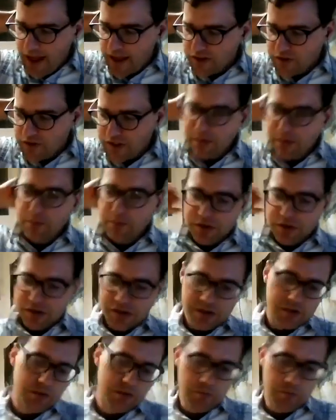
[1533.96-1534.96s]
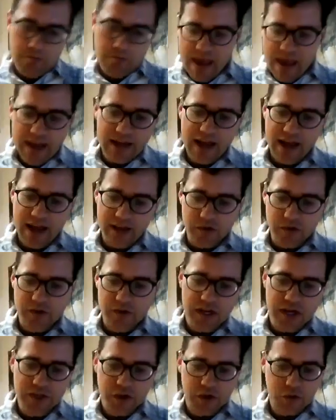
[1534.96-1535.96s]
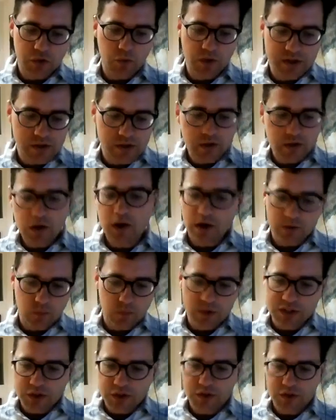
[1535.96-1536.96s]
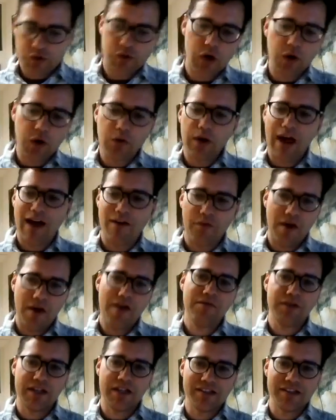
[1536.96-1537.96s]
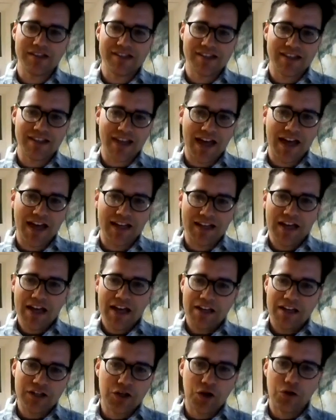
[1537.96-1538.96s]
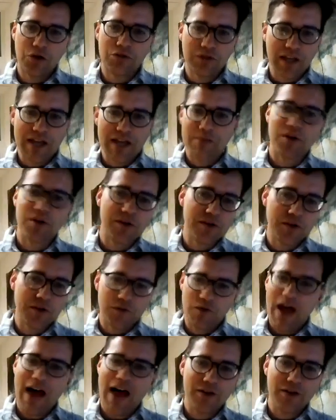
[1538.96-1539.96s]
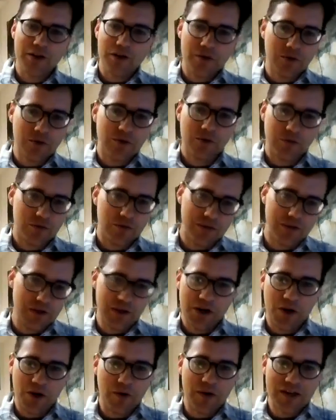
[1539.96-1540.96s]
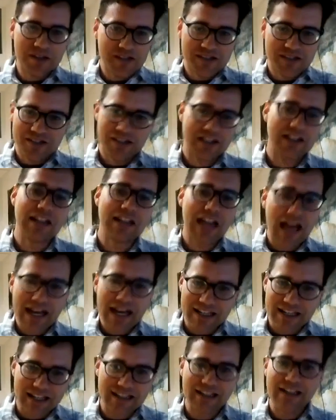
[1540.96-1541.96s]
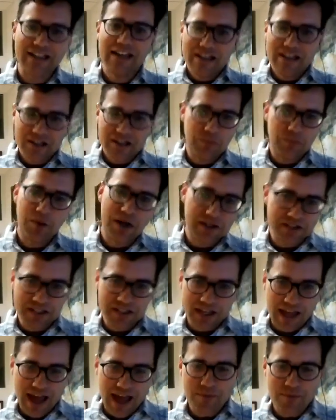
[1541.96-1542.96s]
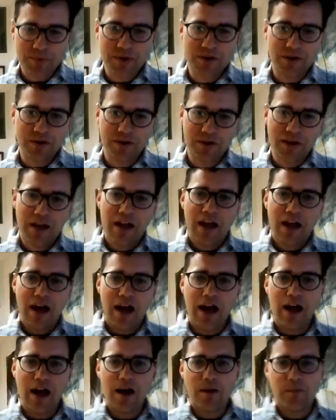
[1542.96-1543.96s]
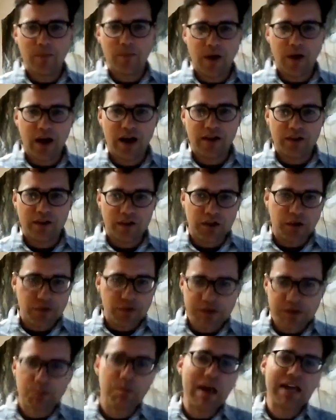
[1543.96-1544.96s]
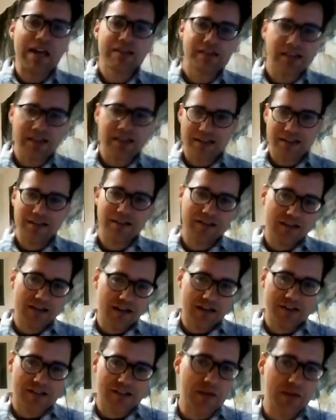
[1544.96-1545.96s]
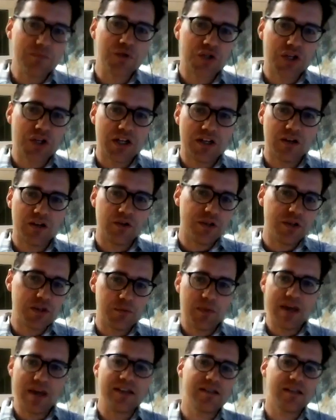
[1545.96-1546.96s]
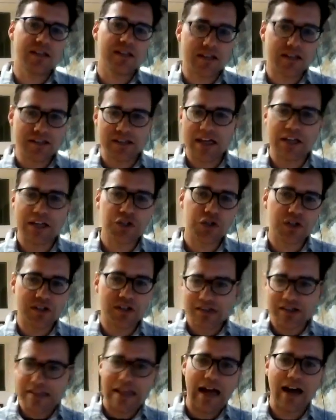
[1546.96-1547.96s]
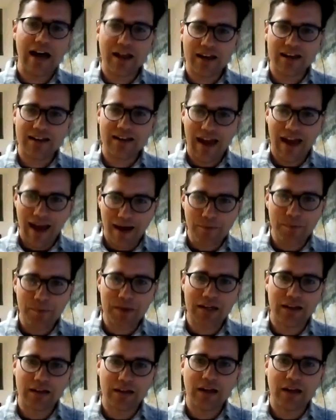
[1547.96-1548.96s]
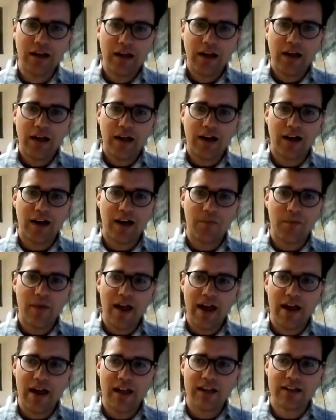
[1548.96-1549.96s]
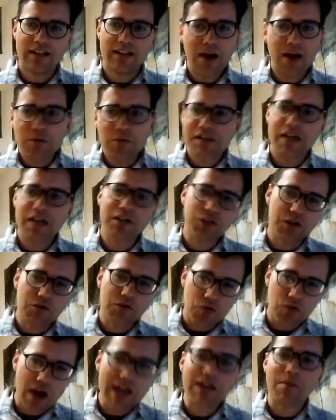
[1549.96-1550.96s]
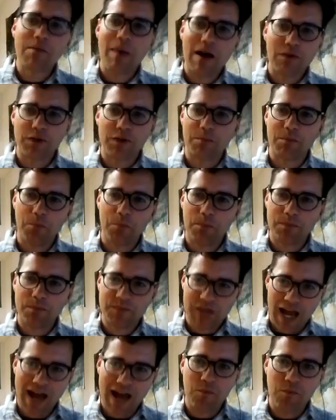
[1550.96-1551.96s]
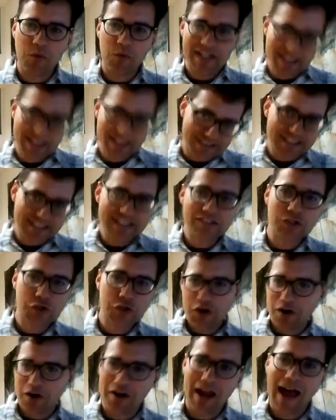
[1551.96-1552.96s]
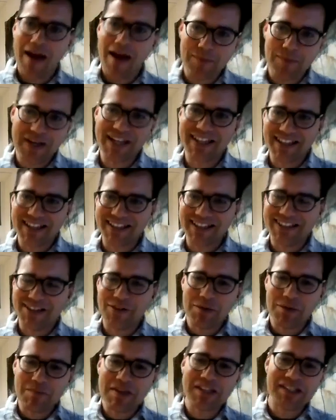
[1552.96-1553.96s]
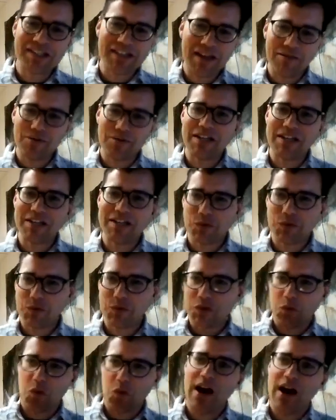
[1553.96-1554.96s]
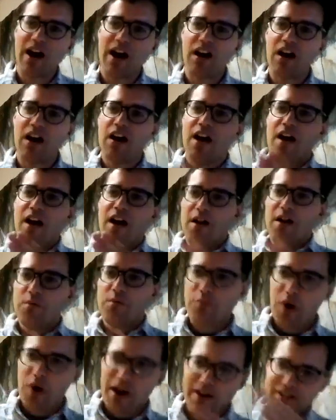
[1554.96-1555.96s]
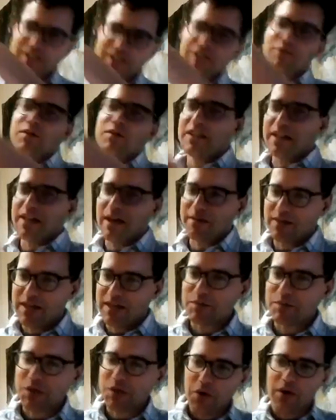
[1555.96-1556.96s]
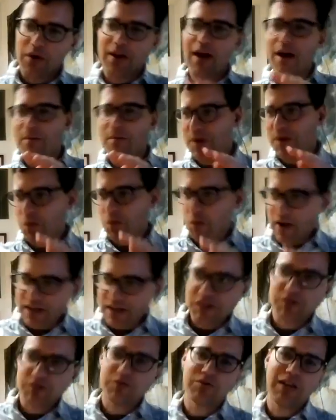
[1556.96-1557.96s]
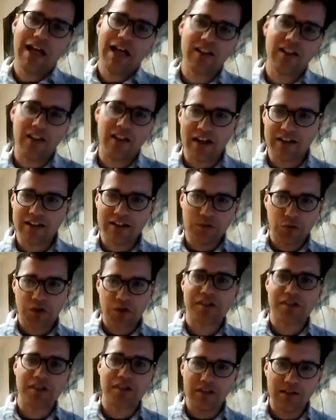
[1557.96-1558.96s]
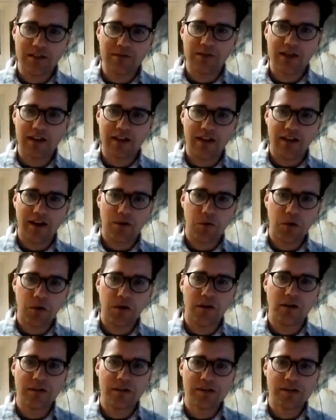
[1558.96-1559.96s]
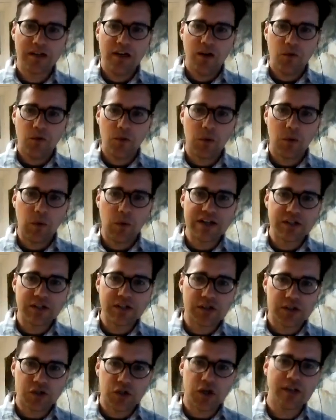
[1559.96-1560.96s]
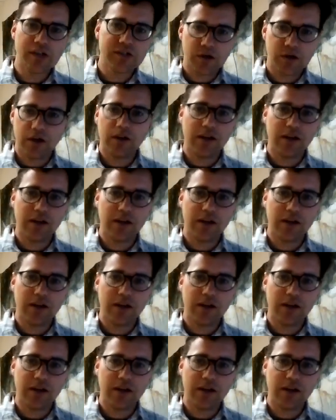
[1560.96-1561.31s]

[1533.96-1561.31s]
Samuelson's main accusation was, look, we just don't have evidence that, labor's value, is declining compared to capital. This basic assumption or this basic contention is not happening. And that was actually right about the time when it did start happening. In the mid-70s was where productivity keeps going up and wages flatline, and we're still living in that world where wages just aren't